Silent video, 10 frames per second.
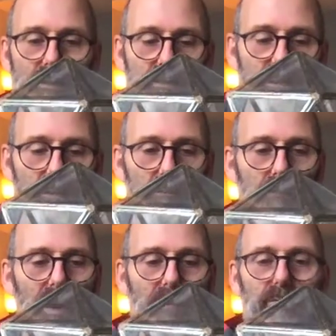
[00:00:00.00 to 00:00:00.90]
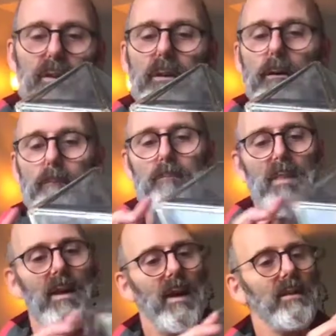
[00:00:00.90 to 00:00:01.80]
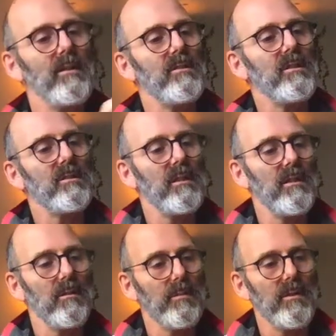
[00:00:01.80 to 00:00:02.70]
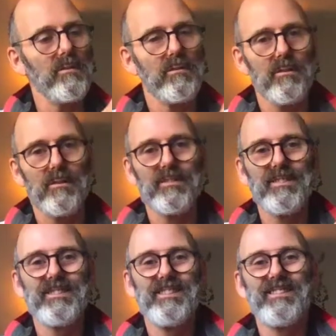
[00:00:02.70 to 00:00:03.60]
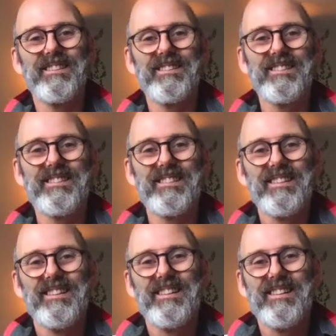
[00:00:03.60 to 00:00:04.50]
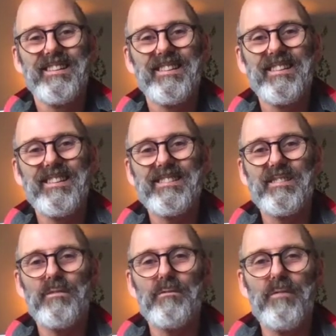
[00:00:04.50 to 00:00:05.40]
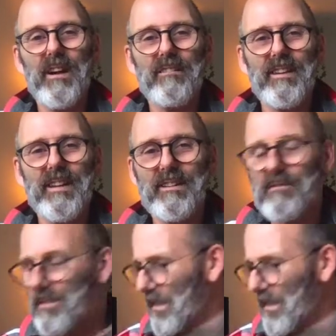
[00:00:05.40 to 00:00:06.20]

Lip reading: another 5 here. And they're just a little bit turned. So it's a very interesting